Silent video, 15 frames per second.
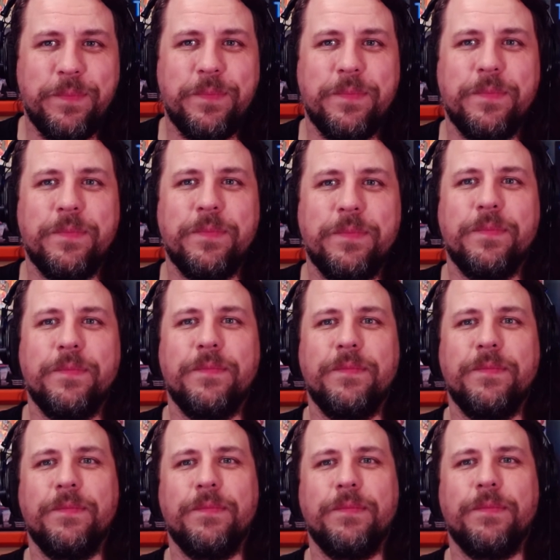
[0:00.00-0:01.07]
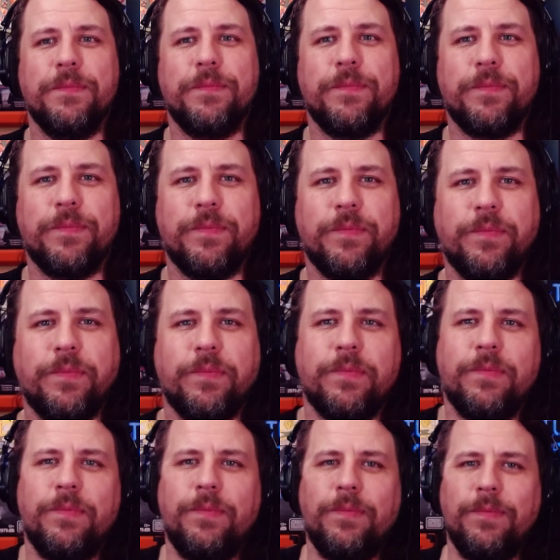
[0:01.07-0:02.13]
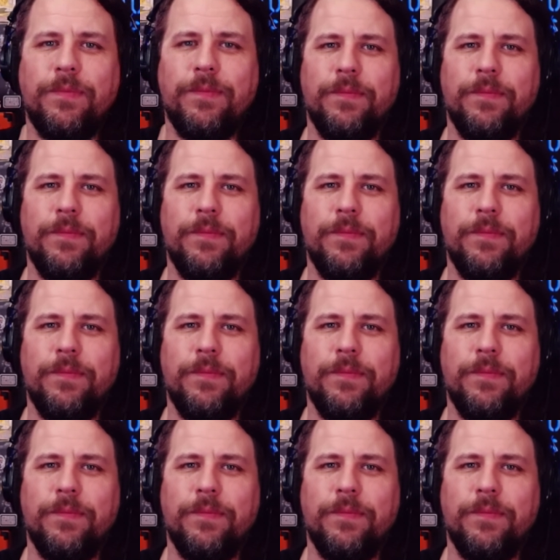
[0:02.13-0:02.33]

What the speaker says: [no speech]